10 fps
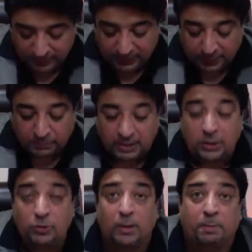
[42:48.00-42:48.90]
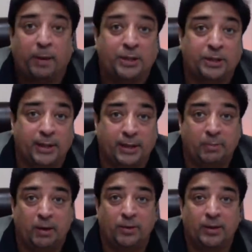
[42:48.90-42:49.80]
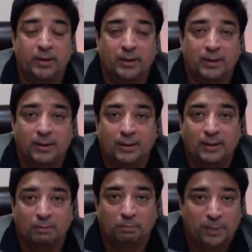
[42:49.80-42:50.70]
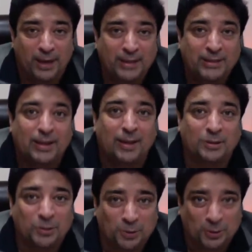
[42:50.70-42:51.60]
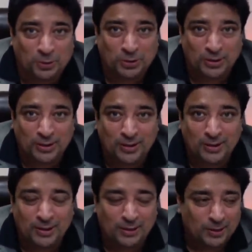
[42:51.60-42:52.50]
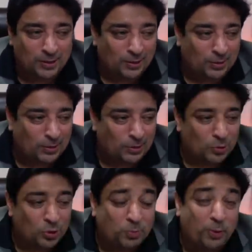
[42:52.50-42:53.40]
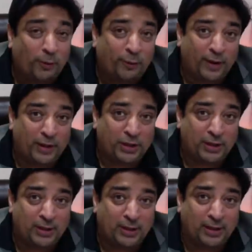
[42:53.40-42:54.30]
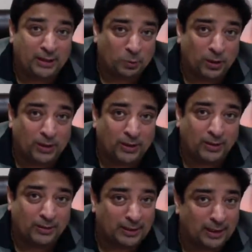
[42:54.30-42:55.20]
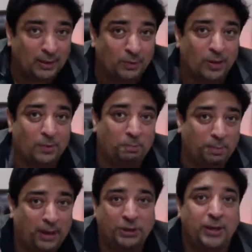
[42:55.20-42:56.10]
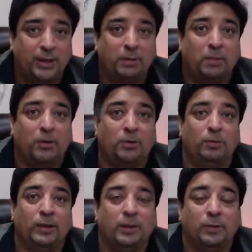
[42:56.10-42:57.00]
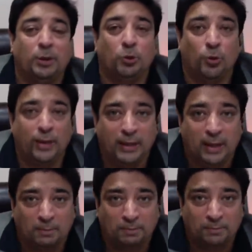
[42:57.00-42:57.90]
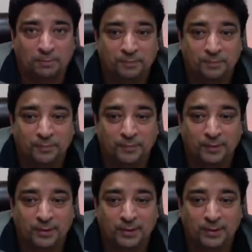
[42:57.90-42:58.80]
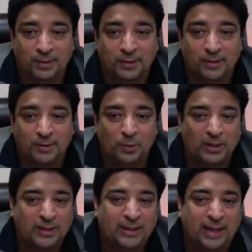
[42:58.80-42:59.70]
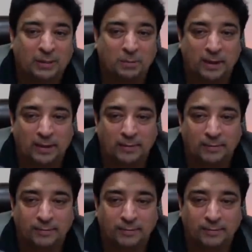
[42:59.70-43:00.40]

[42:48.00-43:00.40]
something you are passionate about. Blessed are those whose profession is what they were passionate about when they were growing up. What does that mean?